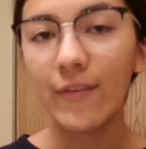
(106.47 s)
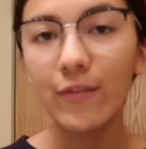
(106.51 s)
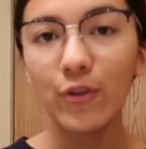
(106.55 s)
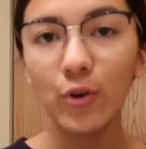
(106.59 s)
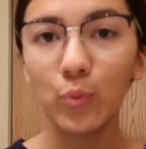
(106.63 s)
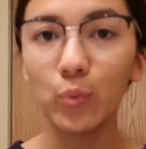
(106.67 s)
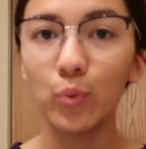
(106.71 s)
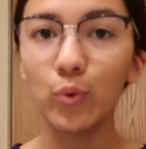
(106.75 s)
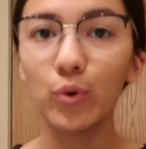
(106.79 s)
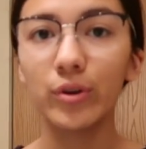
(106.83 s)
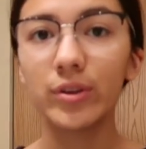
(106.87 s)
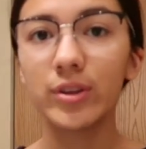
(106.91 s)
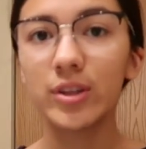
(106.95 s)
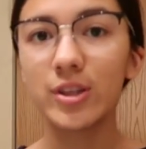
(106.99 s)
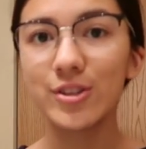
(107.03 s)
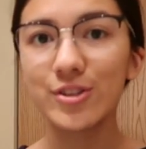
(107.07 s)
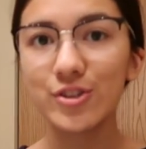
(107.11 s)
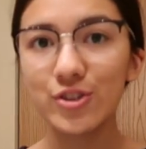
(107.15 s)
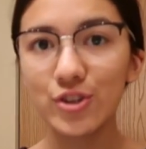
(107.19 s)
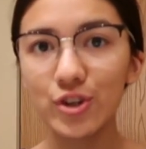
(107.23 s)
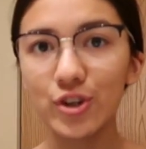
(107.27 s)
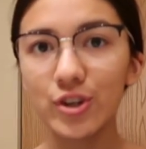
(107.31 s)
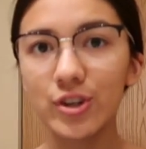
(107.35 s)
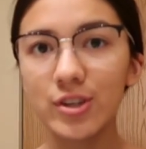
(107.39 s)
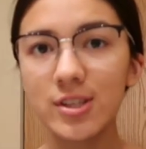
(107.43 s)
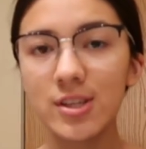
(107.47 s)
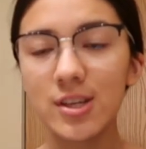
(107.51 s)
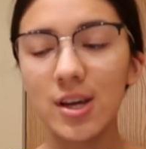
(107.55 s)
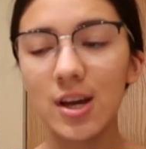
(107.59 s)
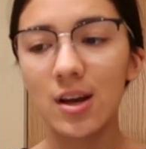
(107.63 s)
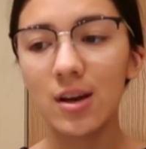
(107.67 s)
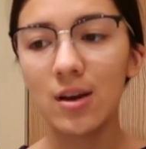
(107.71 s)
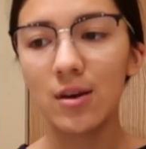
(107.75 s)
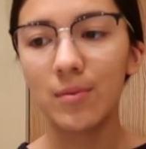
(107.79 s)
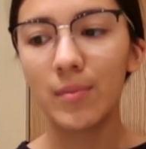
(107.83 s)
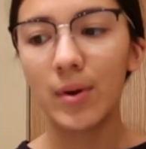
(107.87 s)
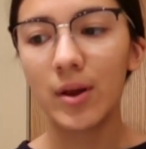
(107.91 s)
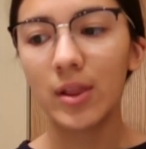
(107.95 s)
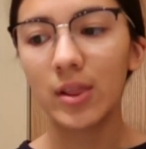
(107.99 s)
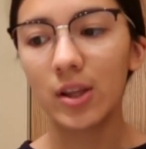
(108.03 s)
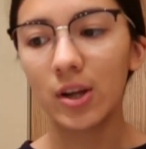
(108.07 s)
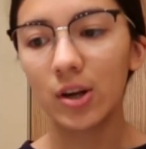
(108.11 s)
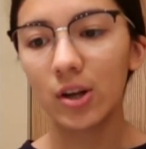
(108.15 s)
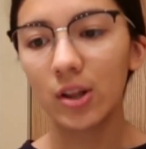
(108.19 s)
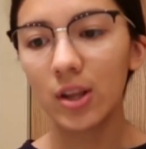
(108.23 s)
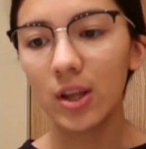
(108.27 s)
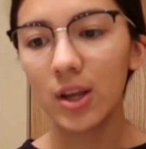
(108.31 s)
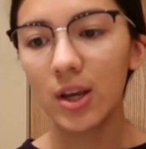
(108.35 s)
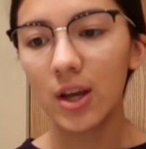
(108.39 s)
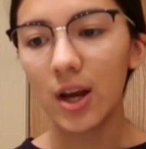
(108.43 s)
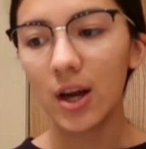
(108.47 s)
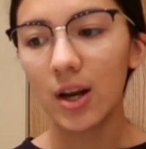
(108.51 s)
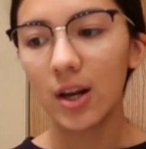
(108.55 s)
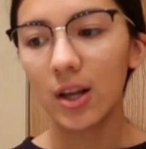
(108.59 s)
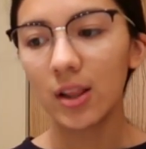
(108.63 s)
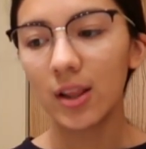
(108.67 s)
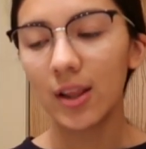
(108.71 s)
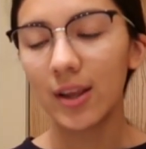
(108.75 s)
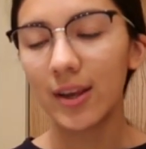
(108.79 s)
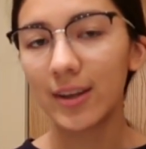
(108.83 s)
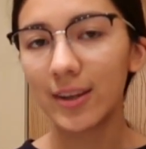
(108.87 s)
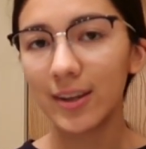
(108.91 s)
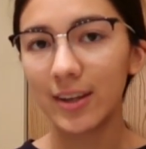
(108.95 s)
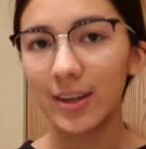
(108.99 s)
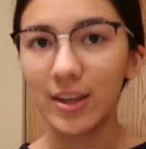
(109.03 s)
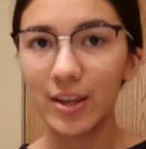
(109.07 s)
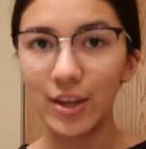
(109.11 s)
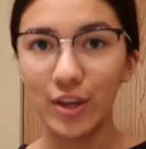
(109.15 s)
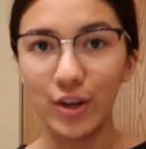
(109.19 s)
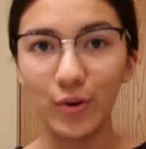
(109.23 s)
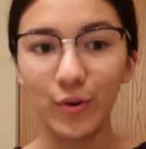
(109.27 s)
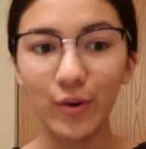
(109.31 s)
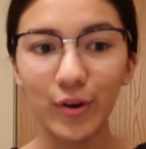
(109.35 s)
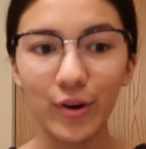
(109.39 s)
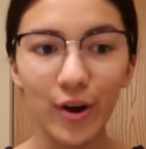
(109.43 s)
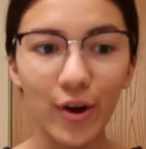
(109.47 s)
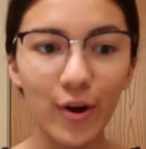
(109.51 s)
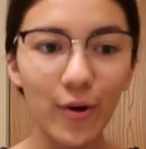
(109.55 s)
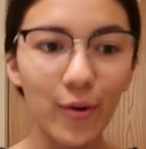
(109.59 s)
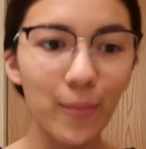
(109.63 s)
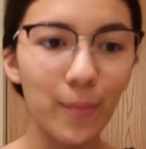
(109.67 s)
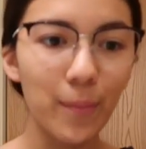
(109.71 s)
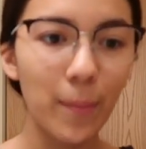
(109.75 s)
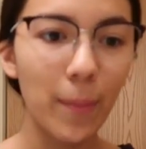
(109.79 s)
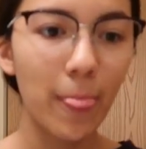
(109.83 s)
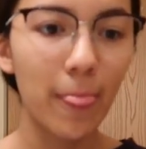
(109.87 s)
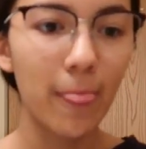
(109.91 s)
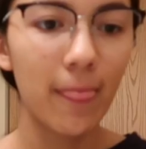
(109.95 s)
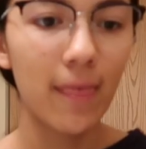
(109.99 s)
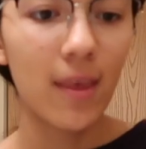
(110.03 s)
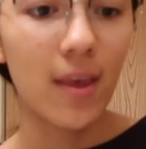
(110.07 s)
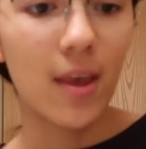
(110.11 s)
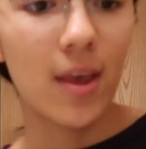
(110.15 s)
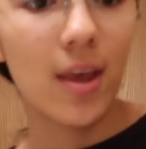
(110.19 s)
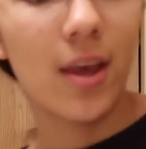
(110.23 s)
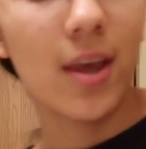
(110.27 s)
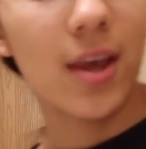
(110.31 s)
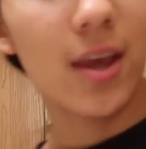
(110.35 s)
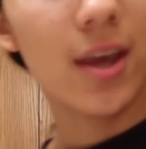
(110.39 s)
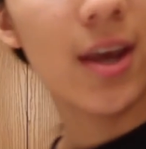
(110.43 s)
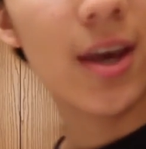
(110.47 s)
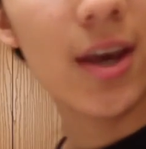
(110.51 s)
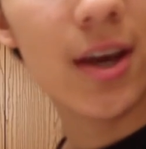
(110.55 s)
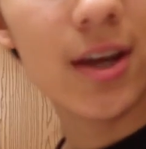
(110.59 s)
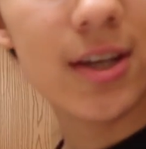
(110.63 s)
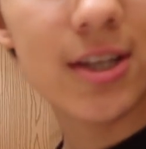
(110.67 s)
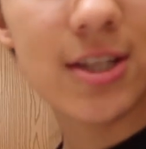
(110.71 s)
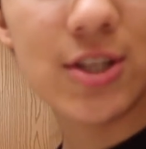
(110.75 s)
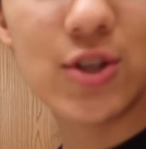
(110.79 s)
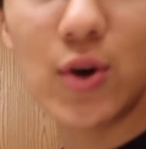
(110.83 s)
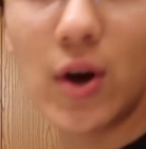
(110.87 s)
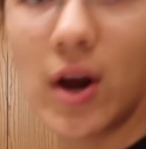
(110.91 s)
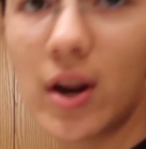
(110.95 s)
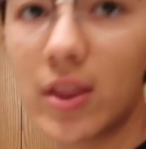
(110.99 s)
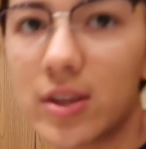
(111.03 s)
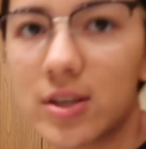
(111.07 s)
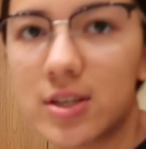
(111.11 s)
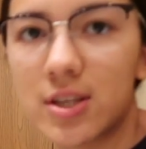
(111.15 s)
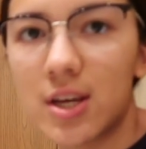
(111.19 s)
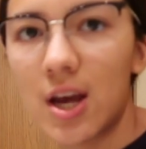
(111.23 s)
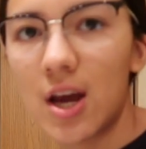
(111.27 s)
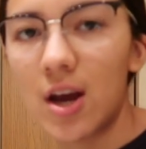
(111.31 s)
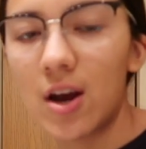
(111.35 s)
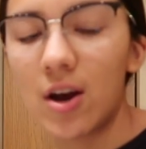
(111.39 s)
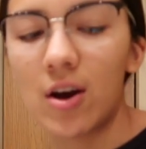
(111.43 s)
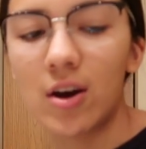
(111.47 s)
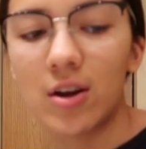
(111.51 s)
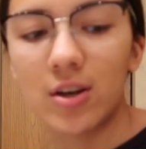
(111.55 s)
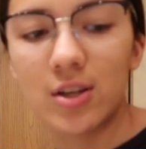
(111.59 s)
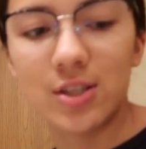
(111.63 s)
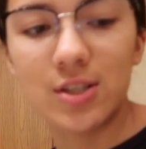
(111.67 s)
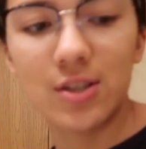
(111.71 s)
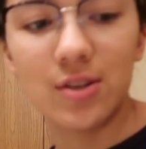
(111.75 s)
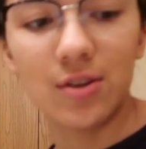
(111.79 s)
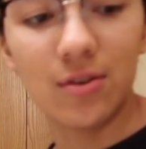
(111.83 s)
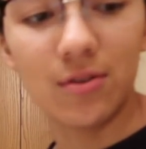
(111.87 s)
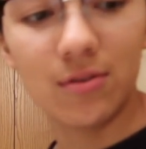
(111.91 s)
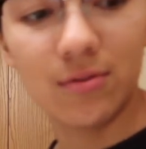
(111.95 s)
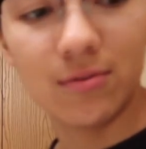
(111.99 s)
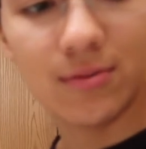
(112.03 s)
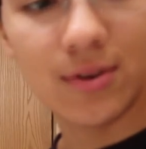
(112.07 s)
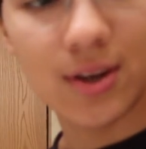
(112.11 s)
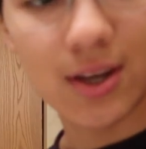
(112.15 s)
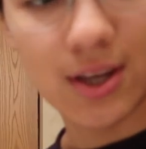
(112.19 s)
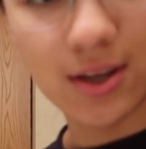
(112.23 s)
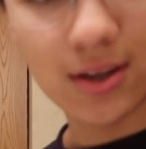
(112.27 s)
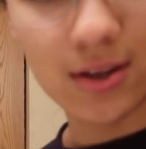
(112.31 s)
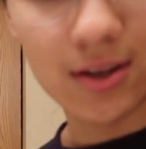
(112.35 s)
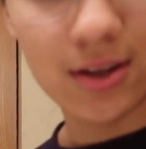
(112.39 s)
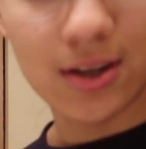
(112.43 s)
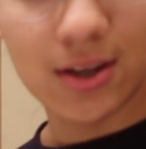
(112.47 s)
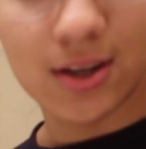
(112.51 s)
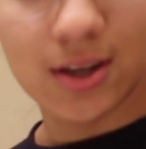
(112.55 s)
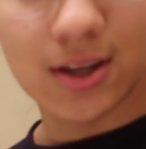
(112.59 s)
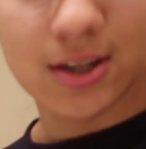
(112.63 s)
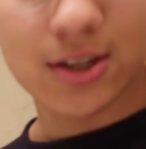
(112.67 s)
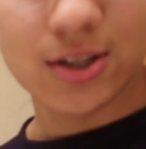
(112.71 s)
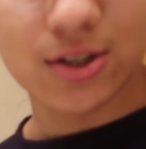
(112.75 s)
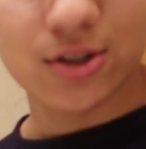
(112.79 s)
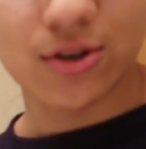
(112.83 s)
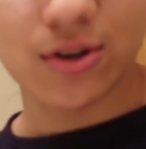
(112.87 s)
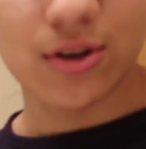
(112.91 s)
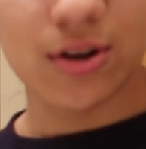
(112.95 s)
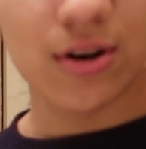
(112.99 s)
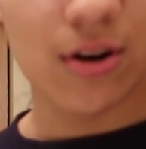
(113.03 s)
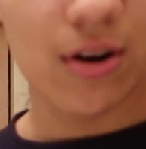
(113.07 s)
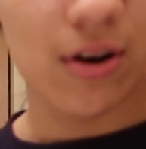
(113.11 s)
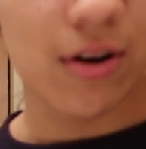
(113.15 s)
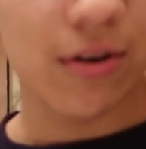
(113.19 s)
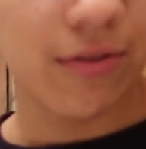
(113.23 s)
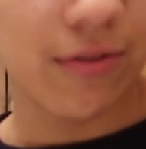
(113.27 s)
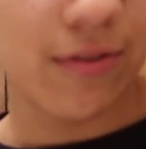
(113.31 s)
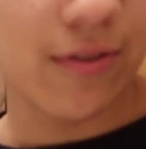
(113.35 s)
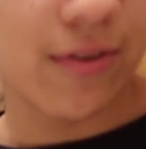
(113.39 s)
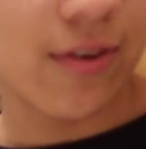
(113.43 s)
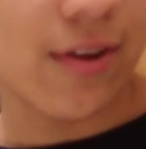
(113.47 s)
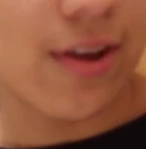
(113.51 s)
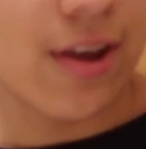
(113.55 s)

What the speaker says: I haven't worn this shirt. I literally got it like a year ago, and it still had the tag on, so took it off.